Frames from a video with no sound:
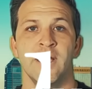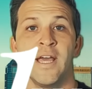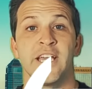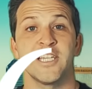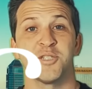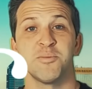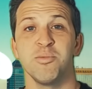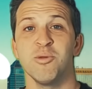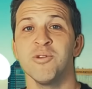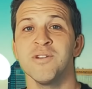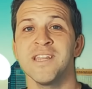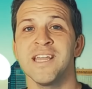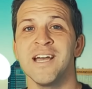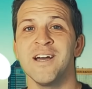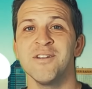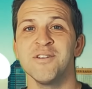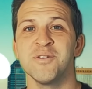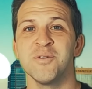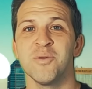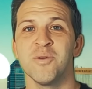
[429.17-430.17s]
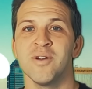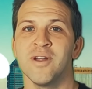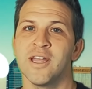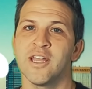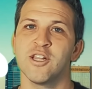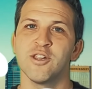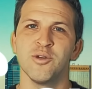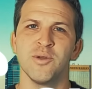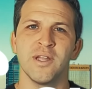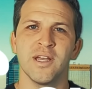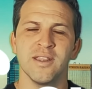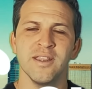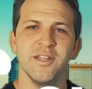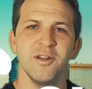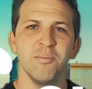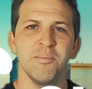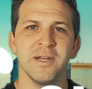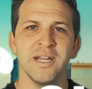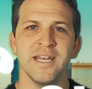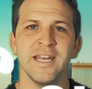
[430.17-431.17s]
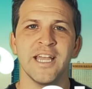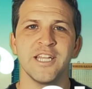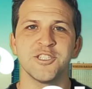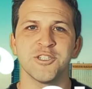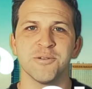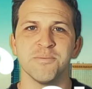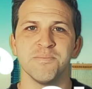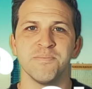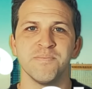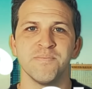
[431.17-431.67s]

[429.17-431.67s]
Explore the outdoor, including a little bit of nature.